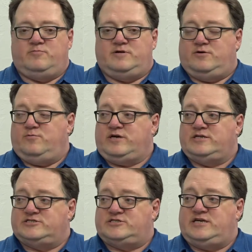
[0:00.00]
you know, we
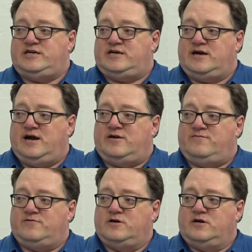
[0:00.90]
can see kind
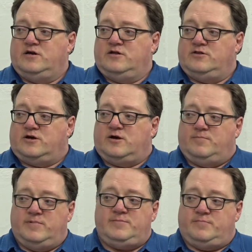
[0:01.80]
of the
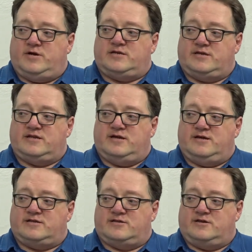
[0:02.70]
commitment and
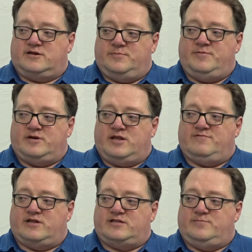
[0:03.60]
the uh, commitment yeah.
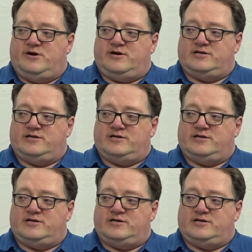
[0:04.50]
level at the American